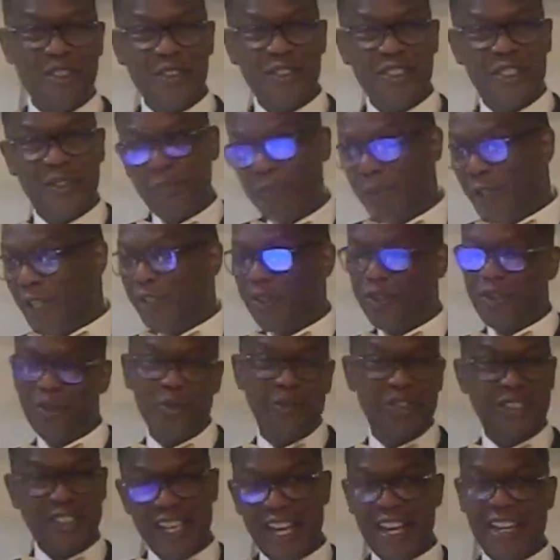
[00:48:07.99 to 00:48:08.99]
spiritual
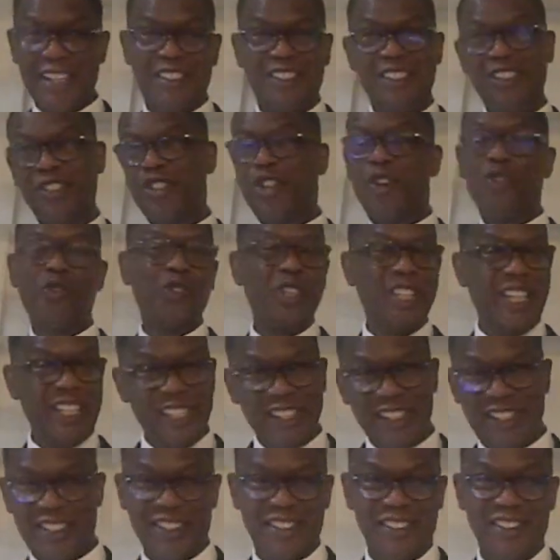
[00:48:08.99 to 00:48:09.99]
sciences or
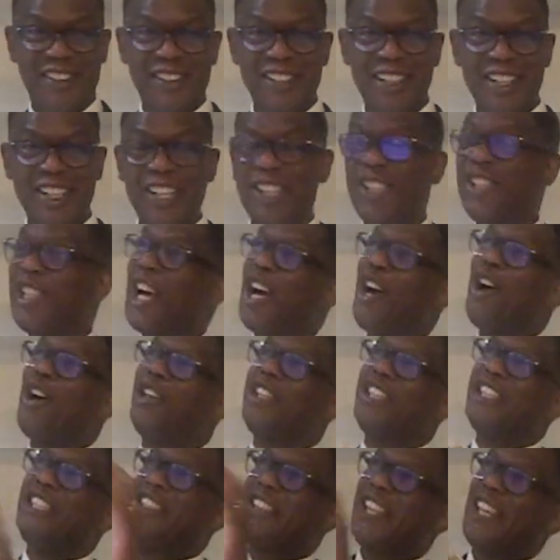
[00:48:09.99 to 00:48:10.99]
religions. You got all
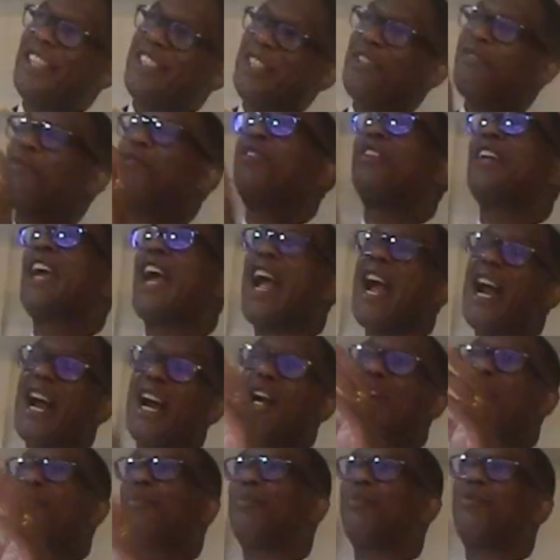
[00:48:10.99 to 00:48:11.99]
these different
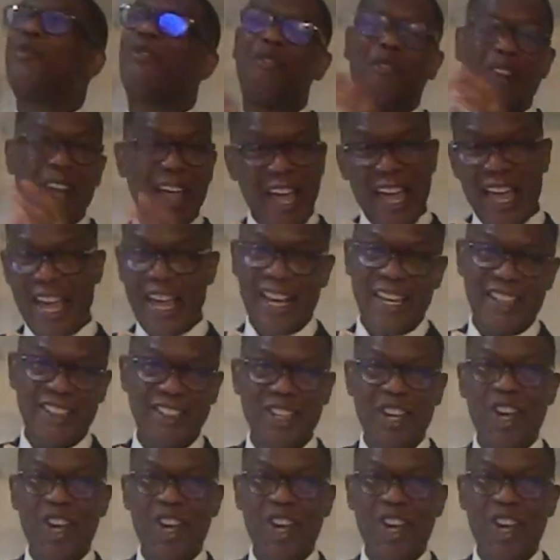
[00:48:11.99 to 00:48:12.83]
Arab flags,